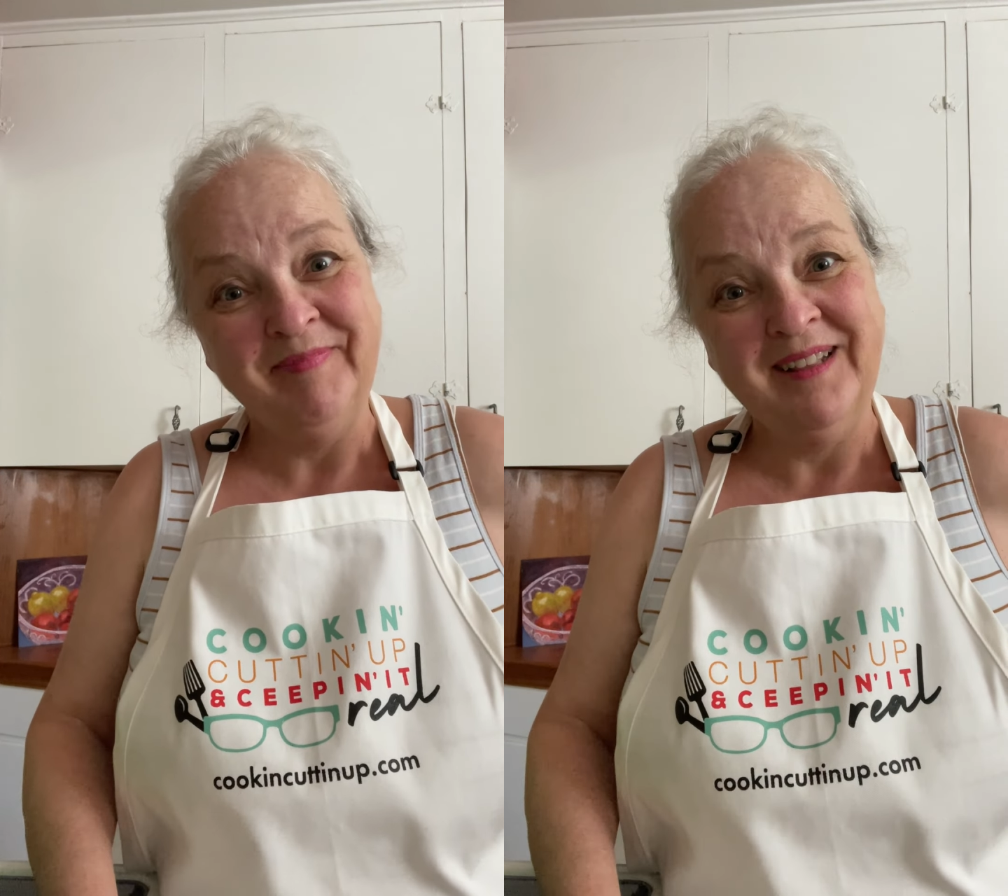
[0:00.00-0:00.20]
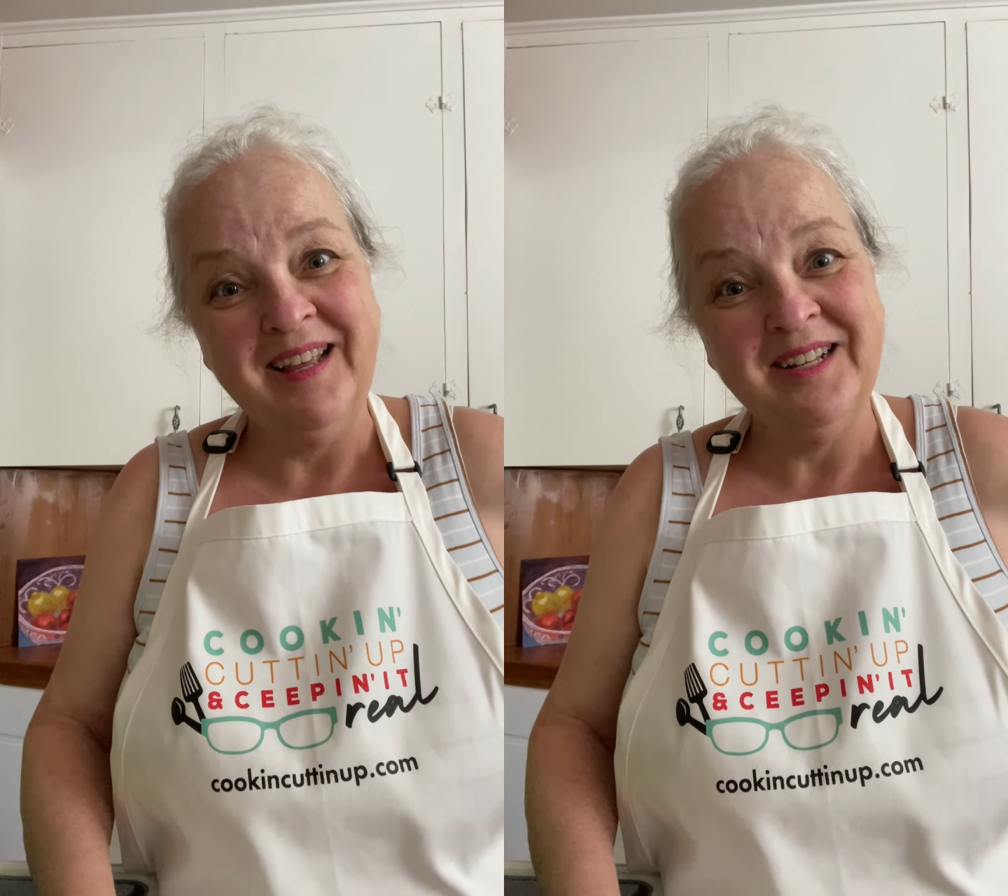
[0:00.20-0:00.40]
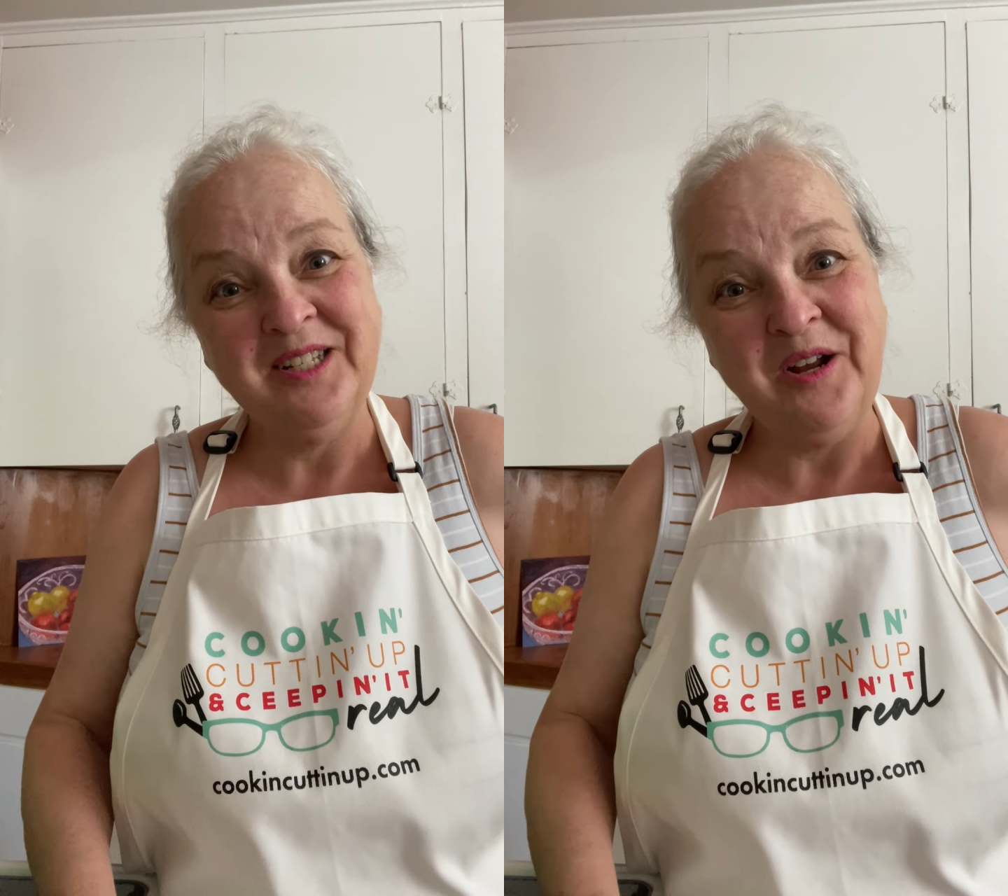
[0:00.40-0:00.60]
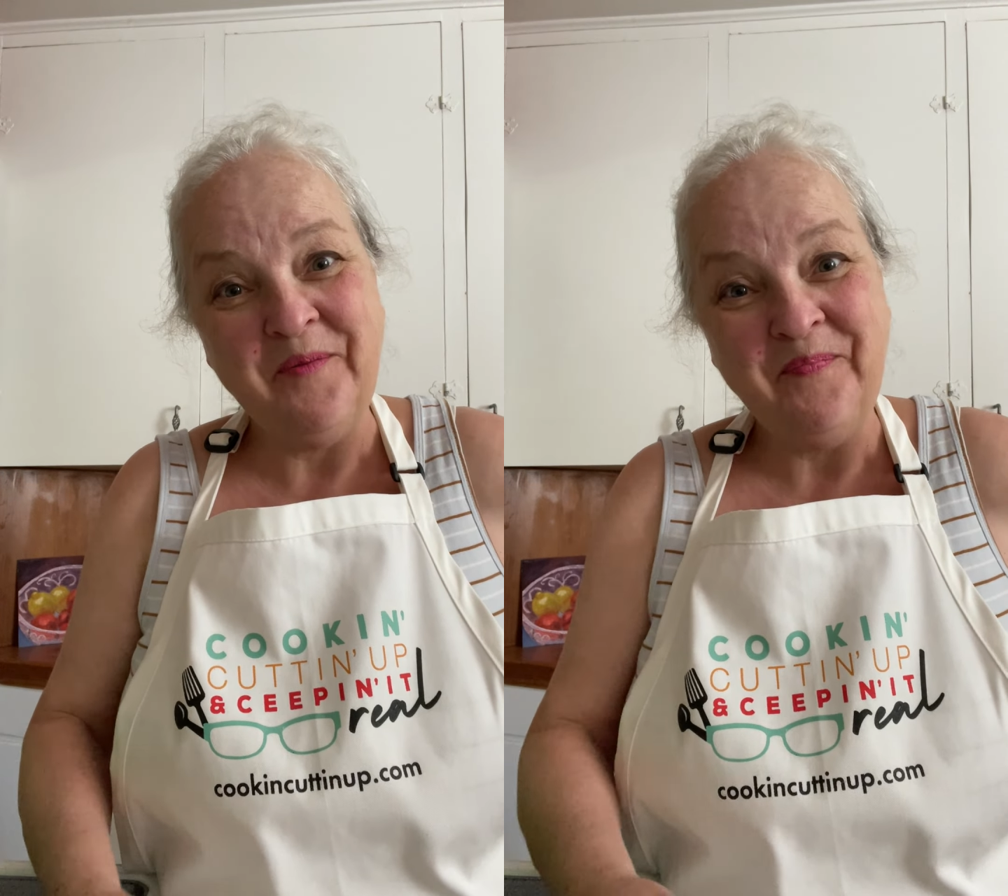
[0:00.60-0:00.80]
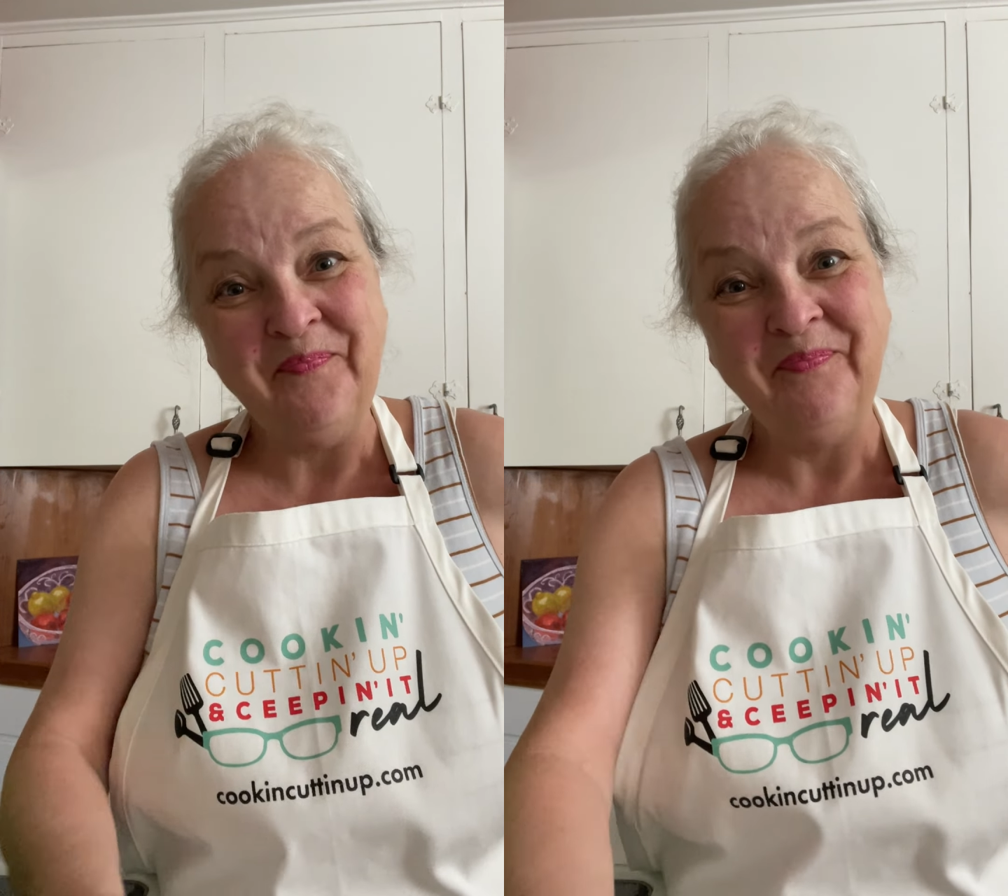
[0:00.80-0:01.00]
Let us
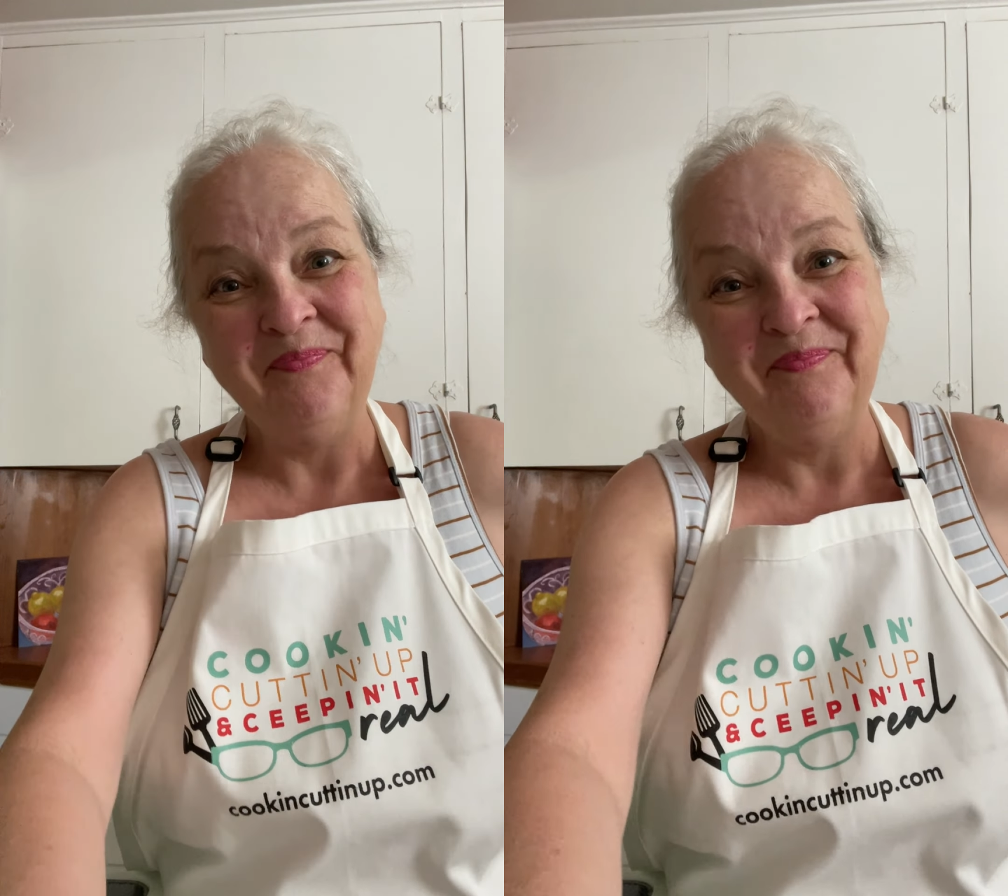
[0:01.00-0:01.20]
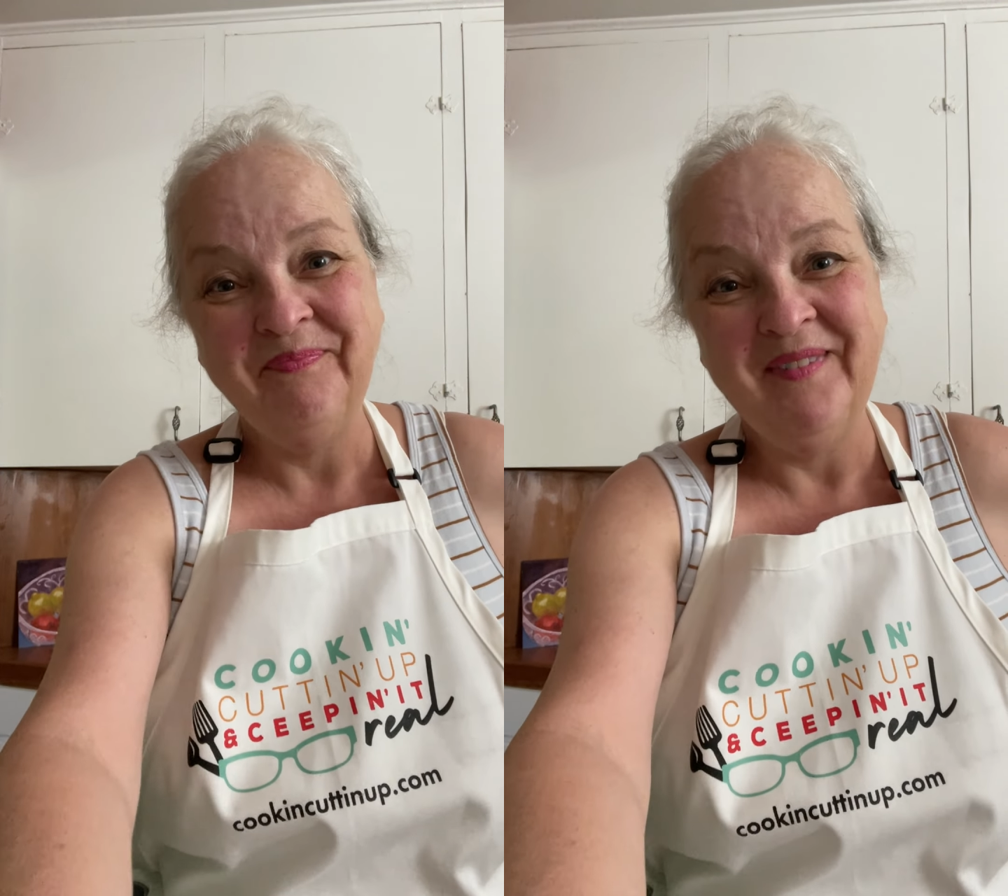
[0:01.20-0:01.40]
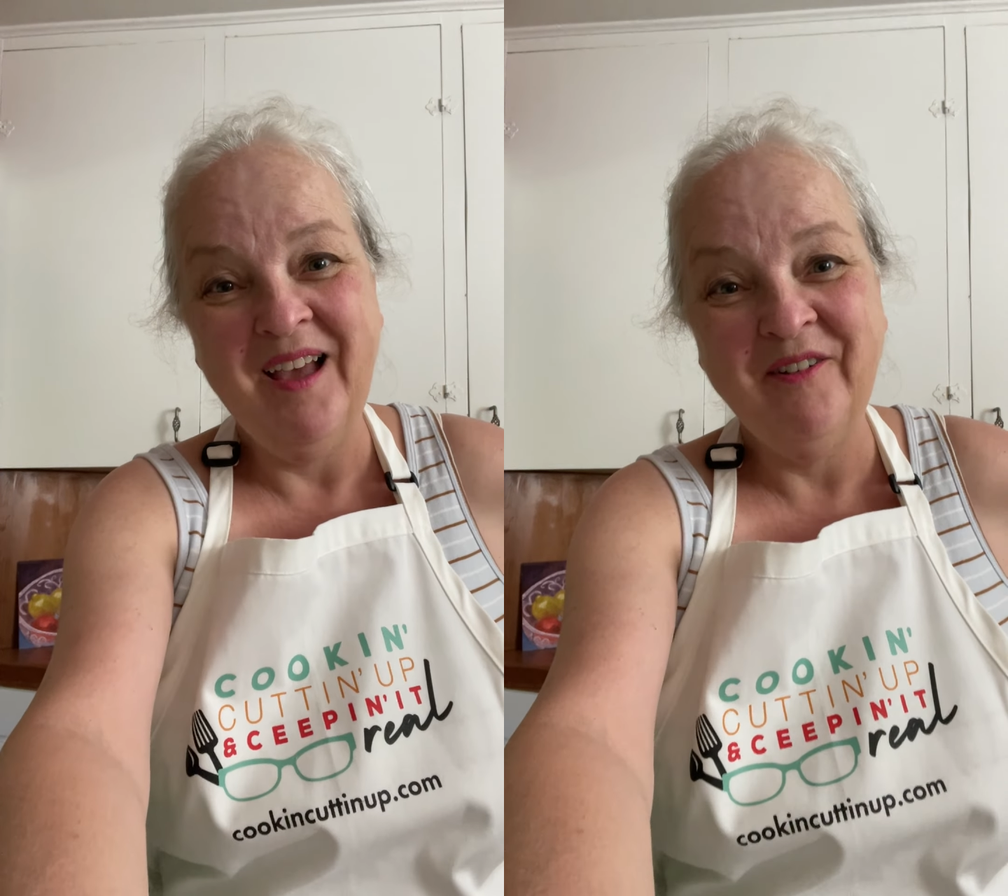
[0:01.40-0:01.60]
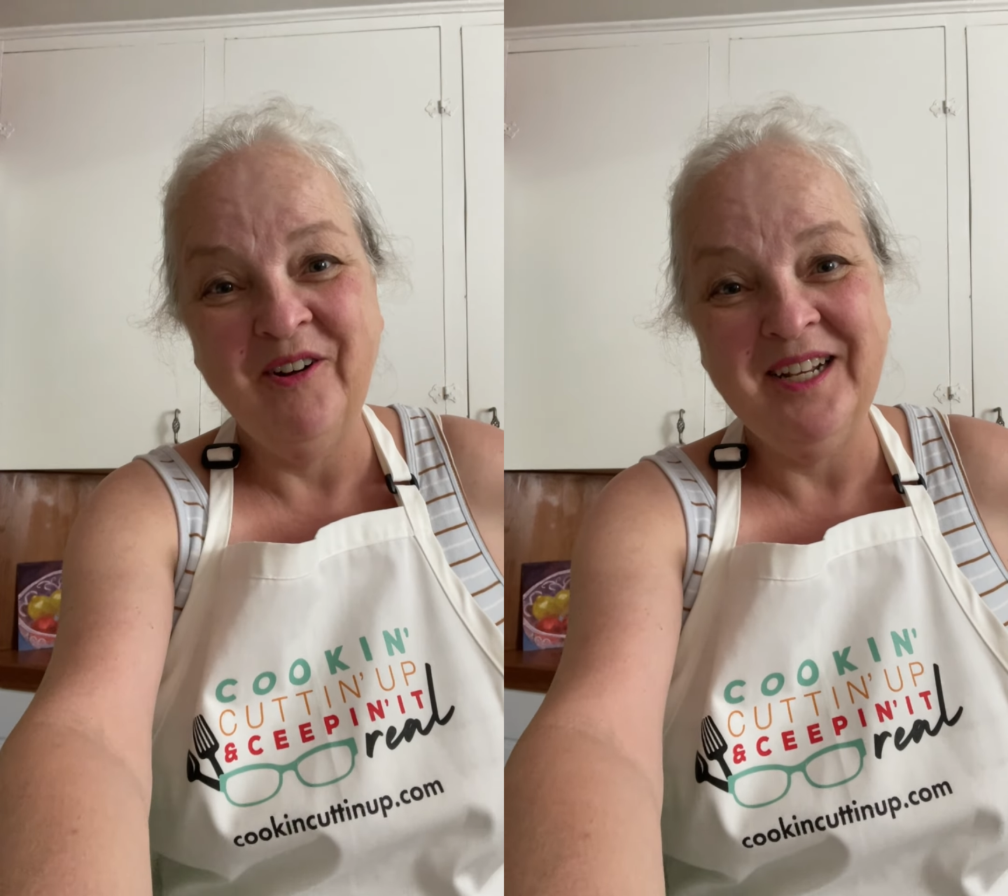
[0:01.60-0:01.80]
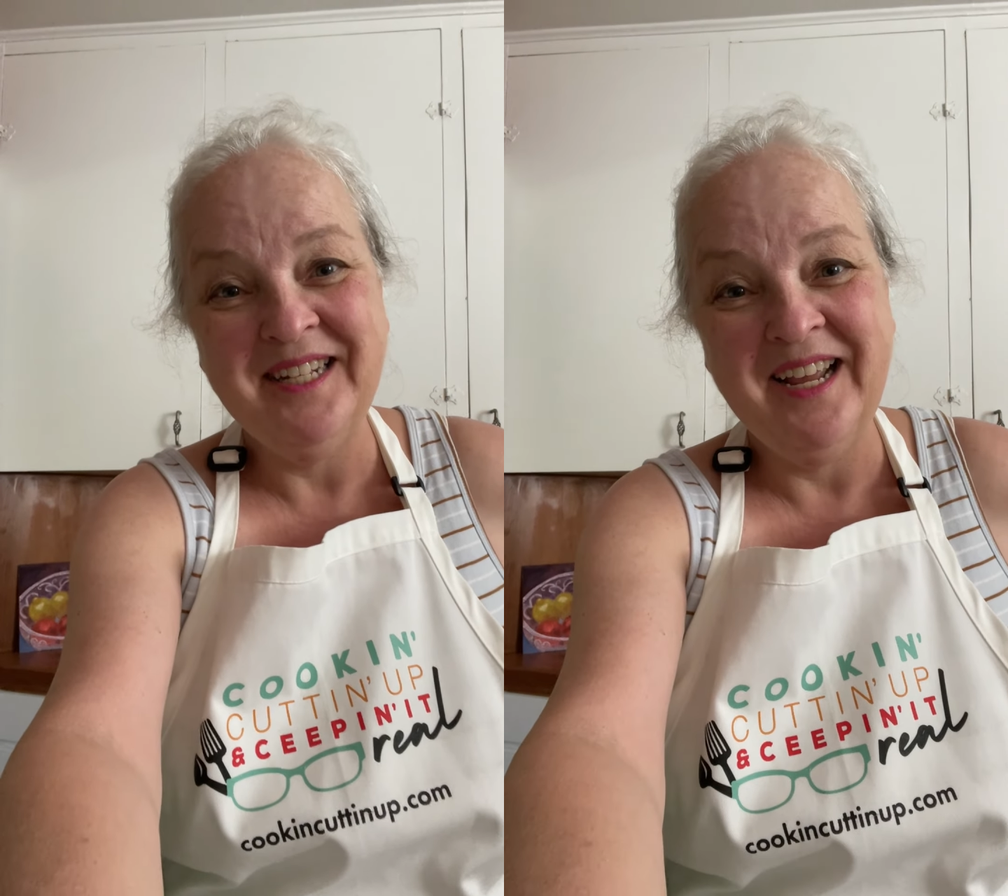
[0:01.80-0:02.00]
know. Have a
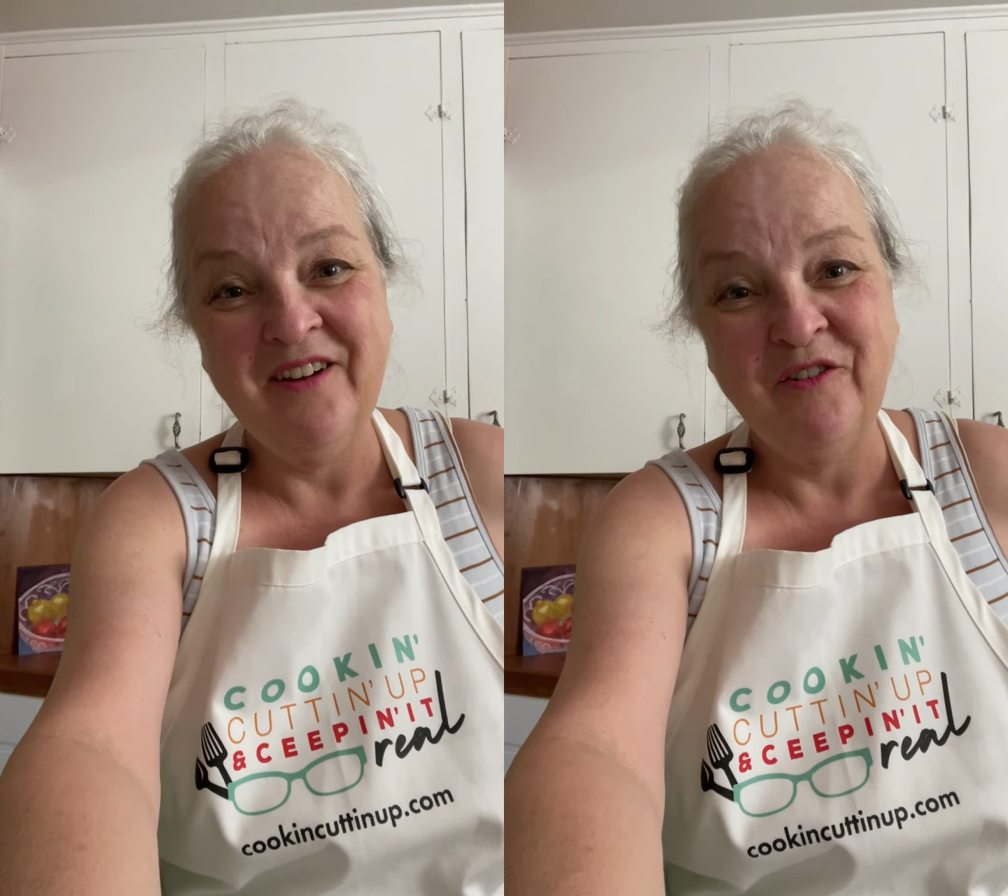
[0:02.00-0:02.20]
great day,